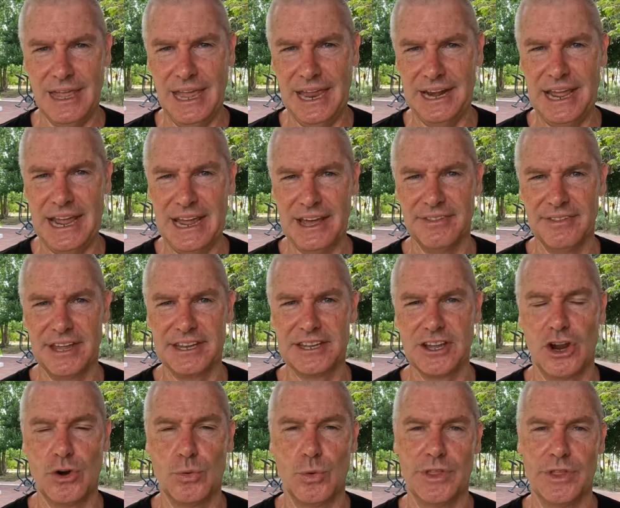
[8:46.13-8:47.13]
and how they
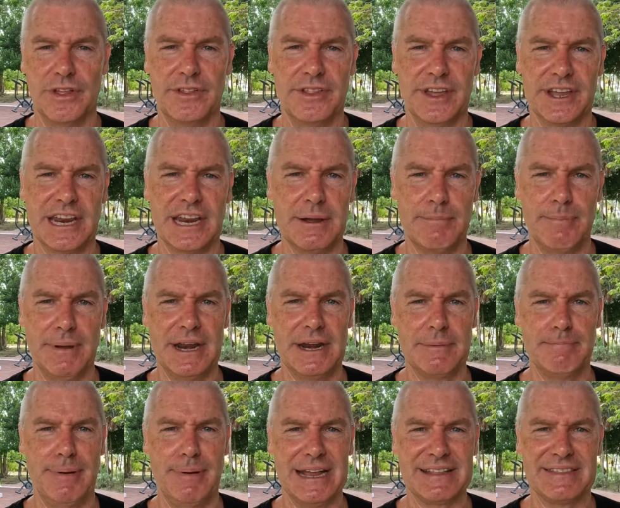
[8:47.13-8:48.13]
go, whether they're going to be able
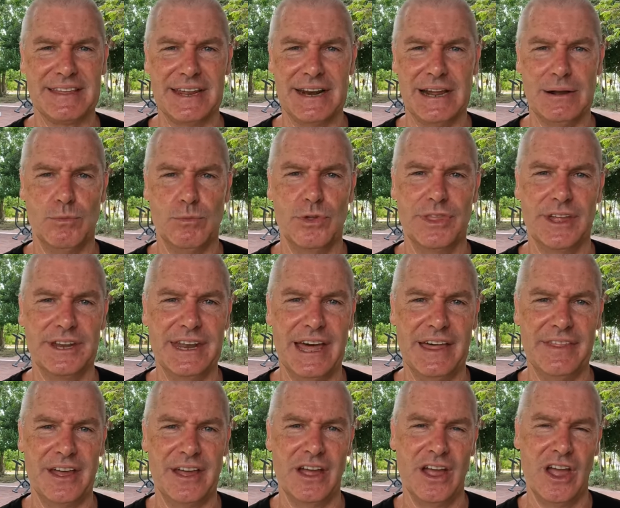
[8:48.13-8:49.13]
to back that up with
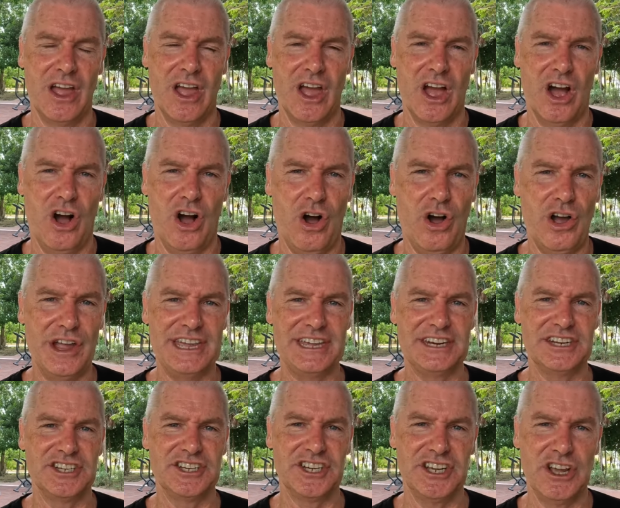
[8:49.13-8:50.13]
another high
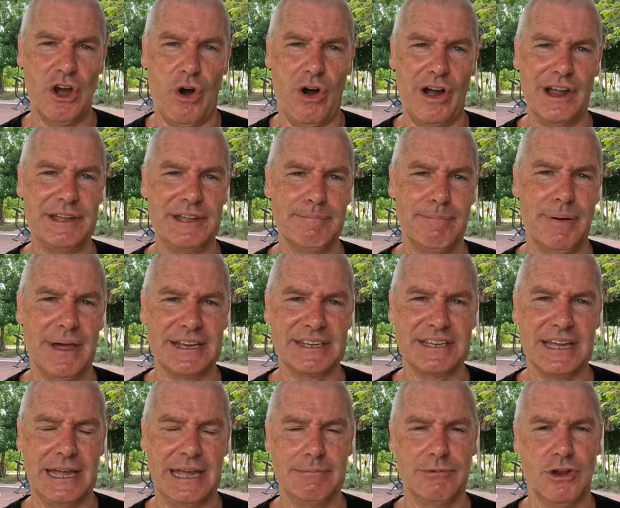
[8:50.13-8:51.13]
energy, high
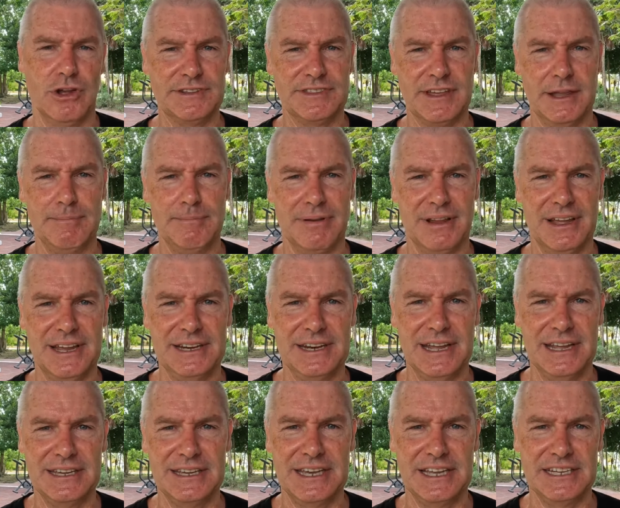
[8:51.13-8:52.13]
impact game like they
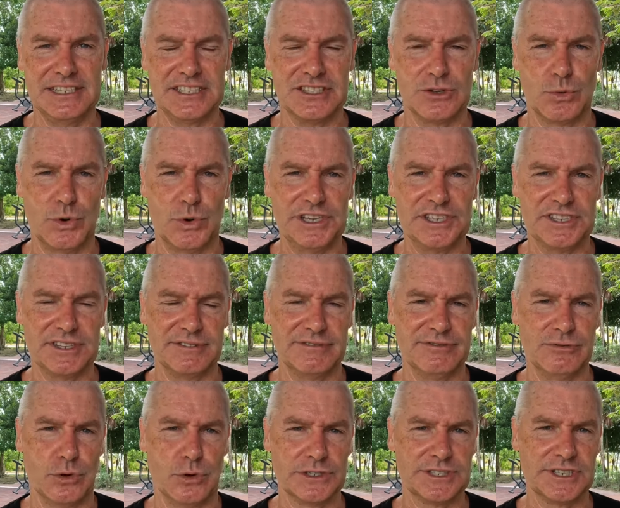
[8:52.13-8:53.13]
played against the Western
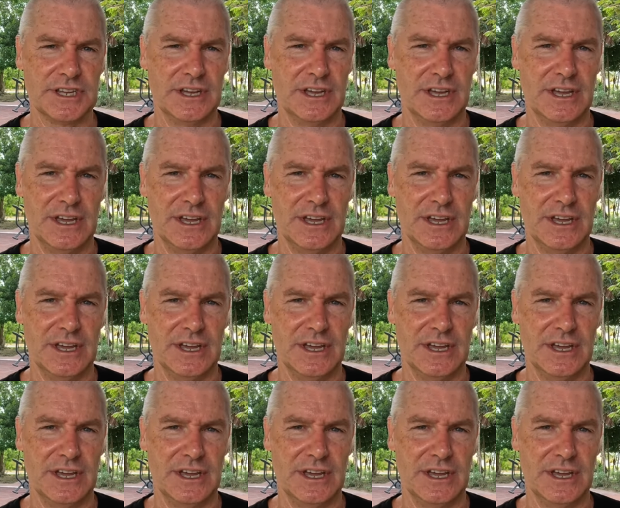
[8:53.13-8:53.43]
Force.